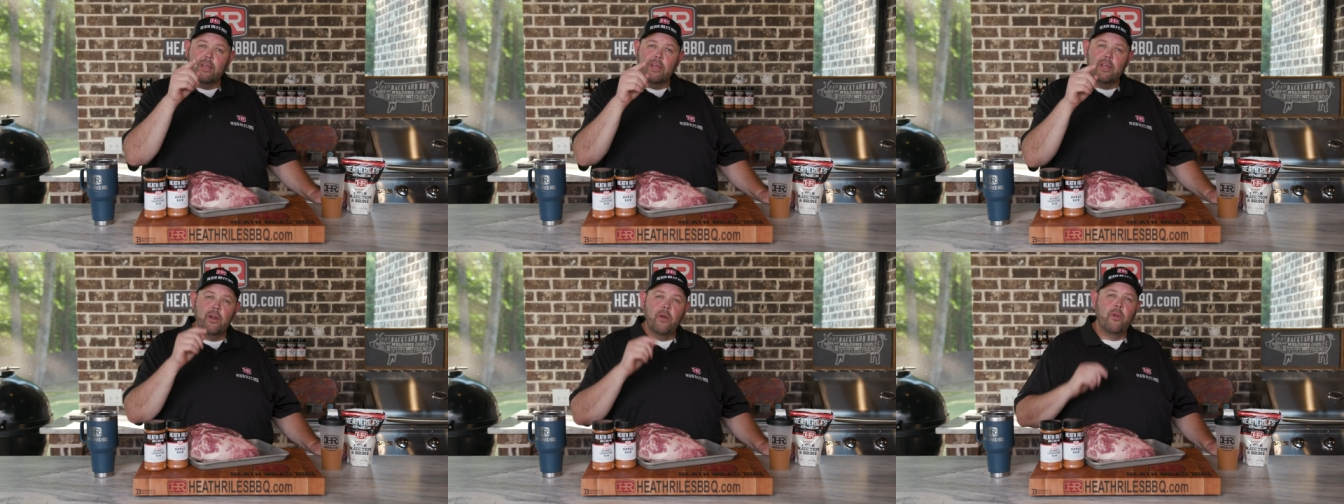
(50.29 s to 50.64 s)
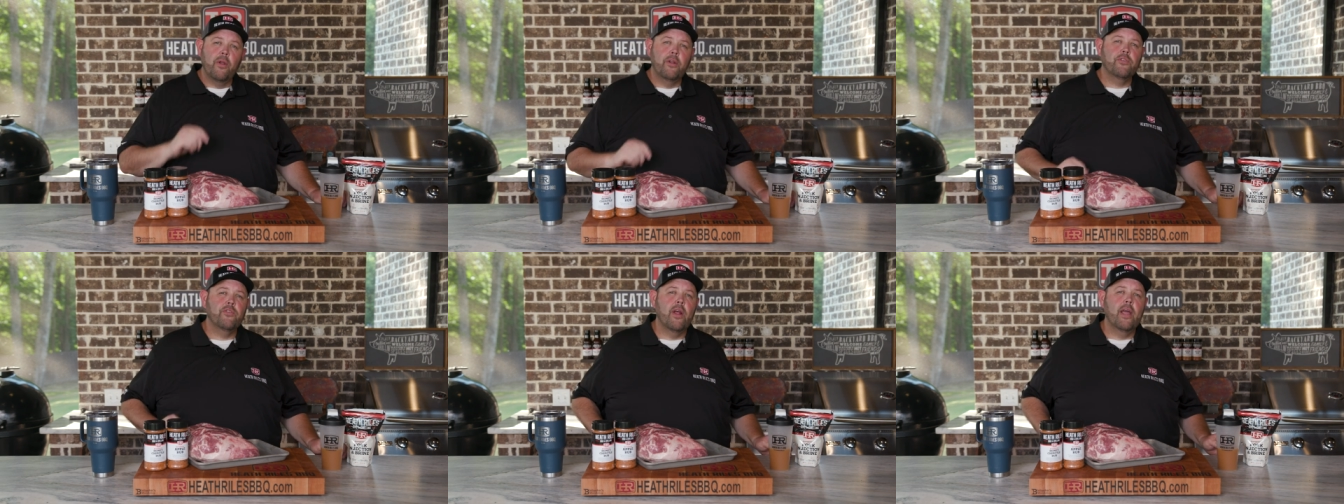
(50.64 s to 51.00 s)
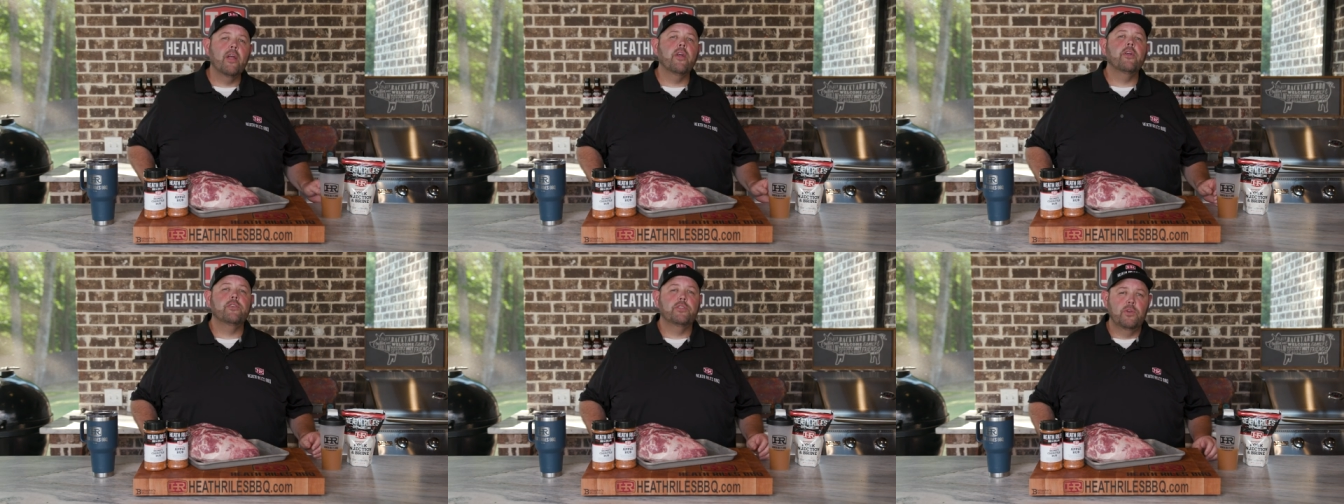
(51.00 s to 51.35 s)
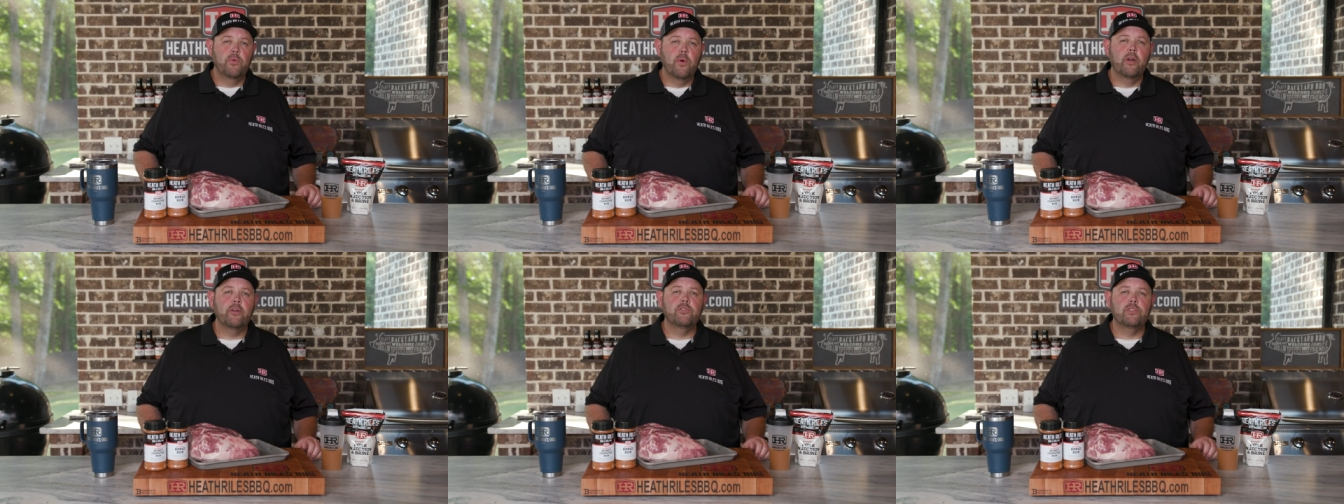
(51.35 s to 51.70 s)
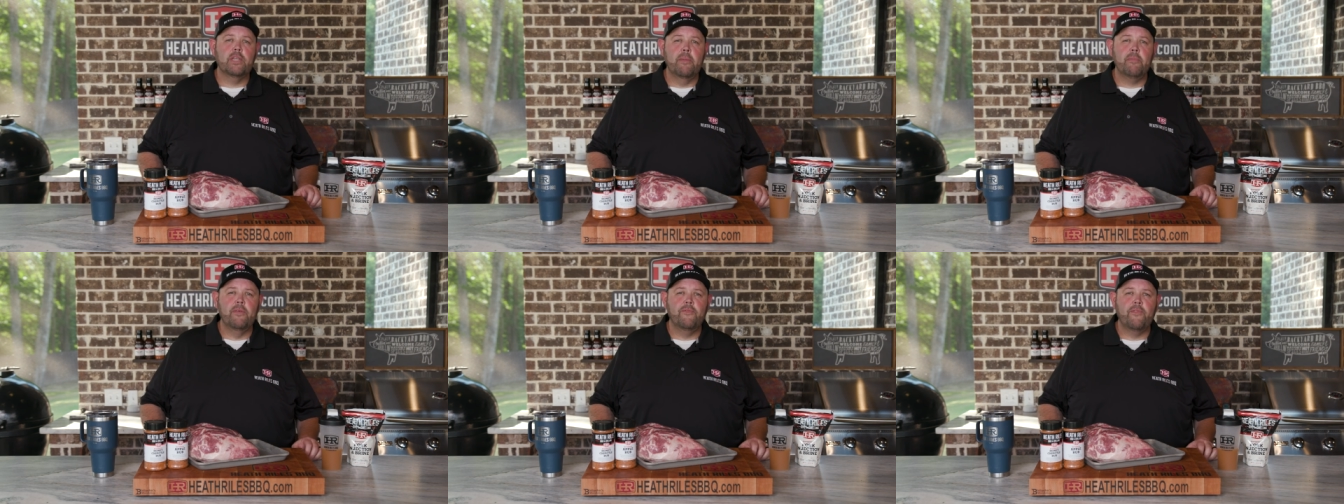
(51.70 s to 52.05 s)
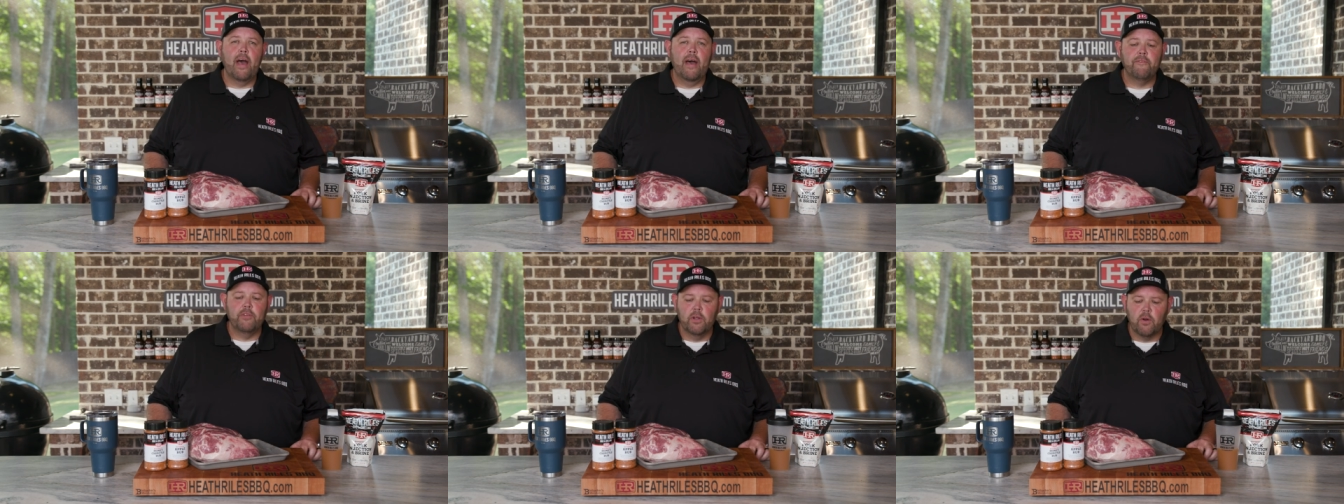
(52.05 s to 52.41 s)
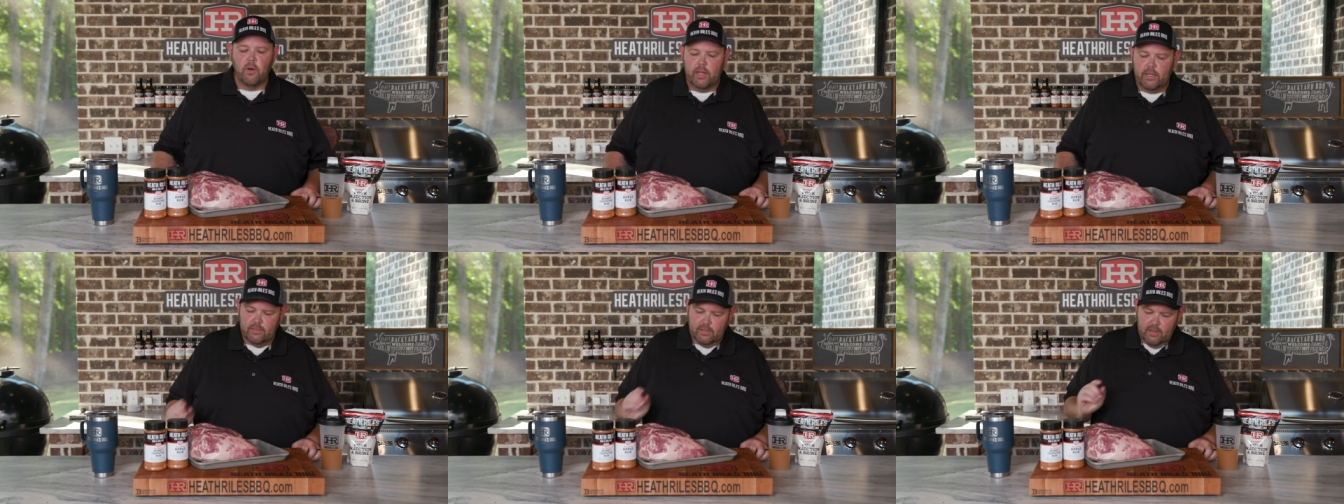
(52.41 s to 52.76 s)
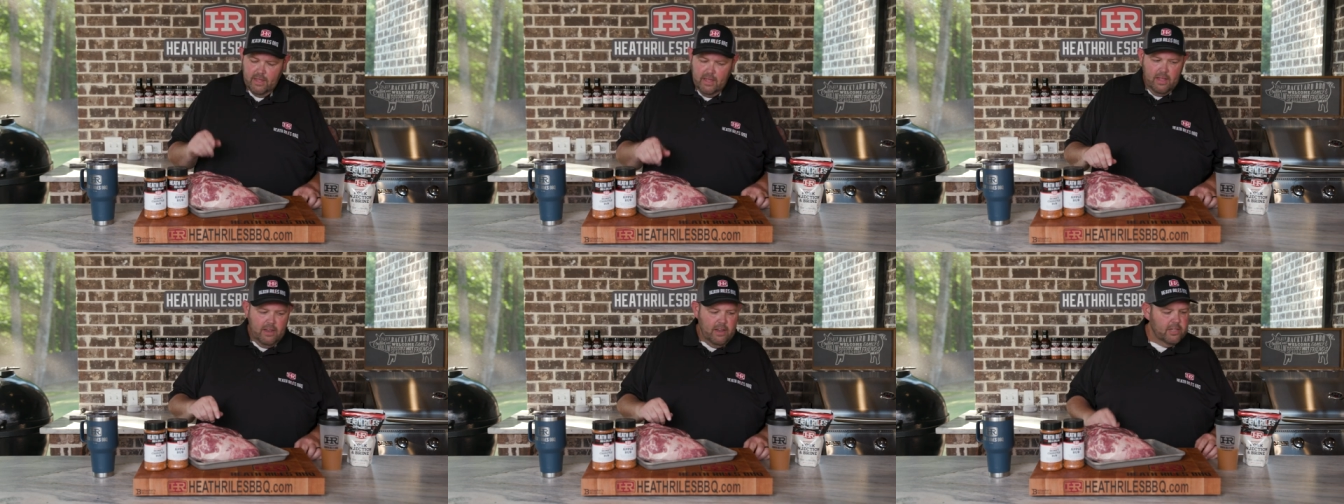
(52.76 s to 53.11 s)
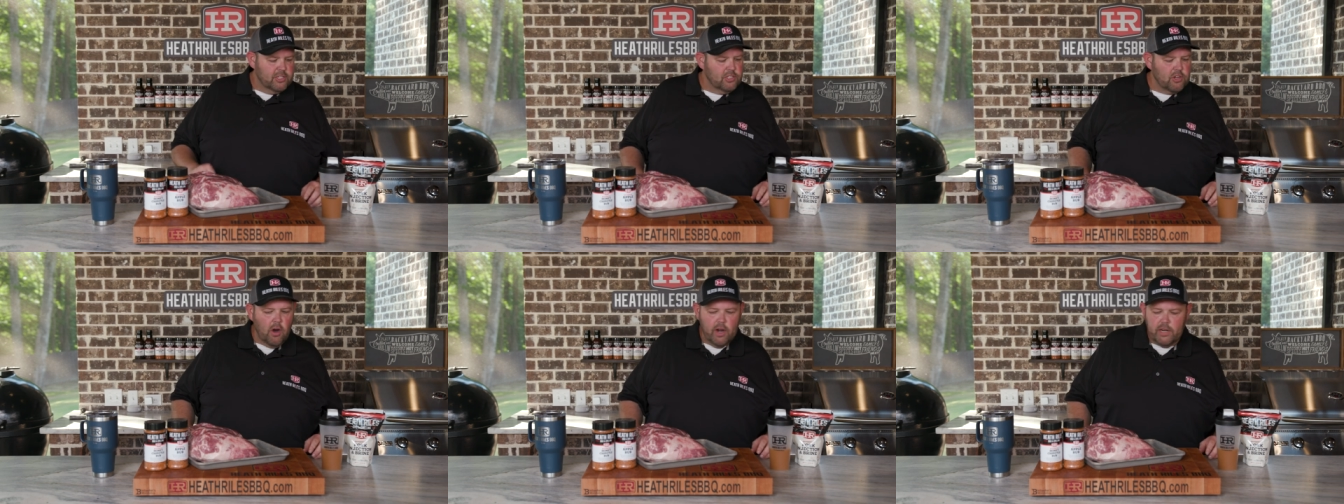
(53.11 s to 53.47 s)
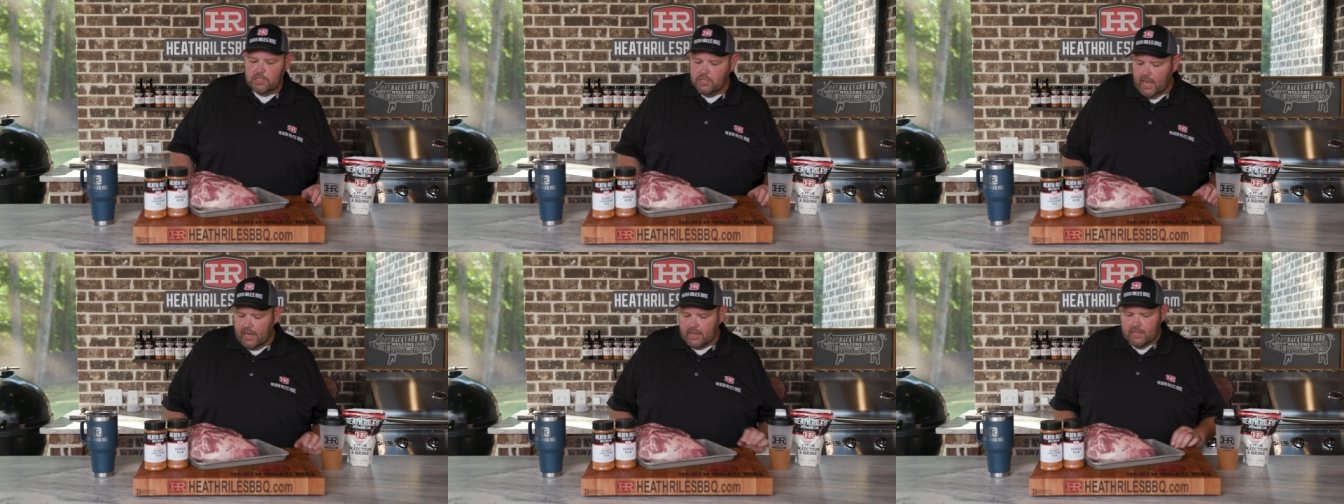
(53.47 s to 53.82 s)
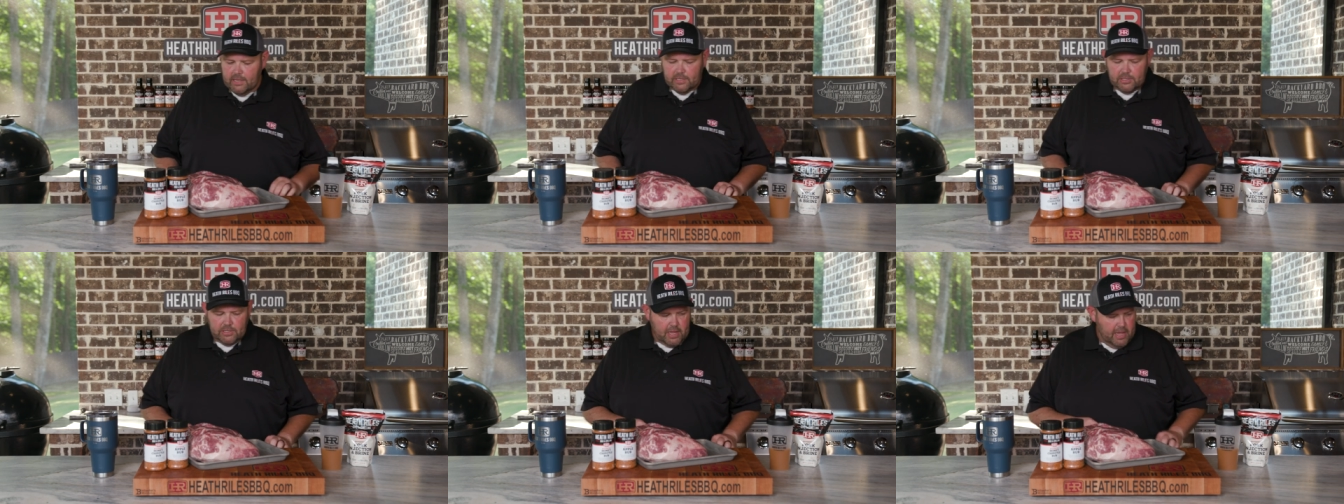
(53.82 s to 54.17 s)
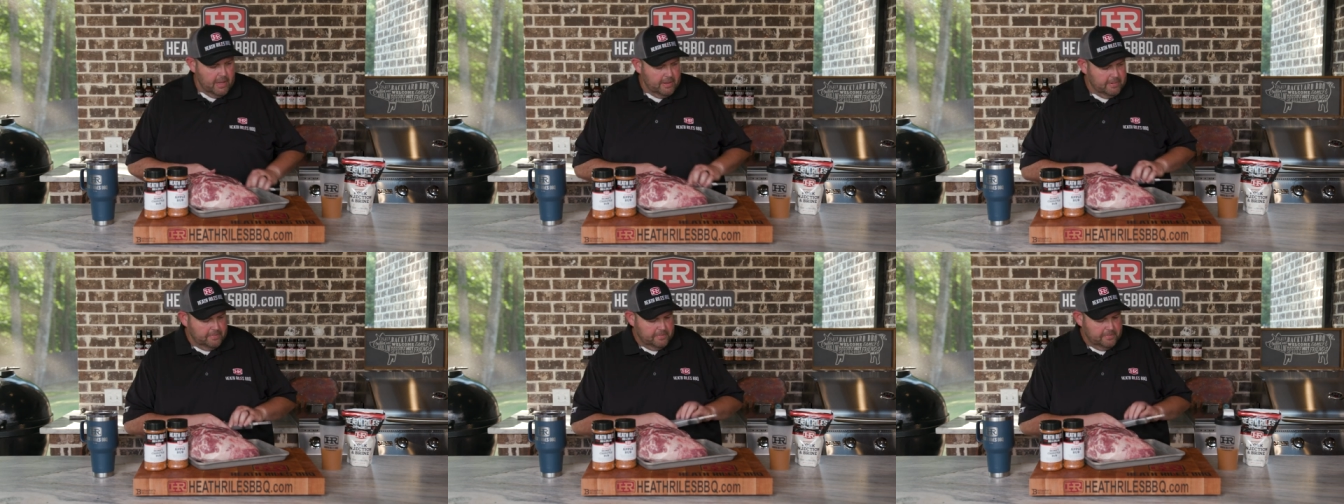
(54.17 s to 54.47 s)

get it on a Traeger, 275 degrees. Let's start injecting this thing.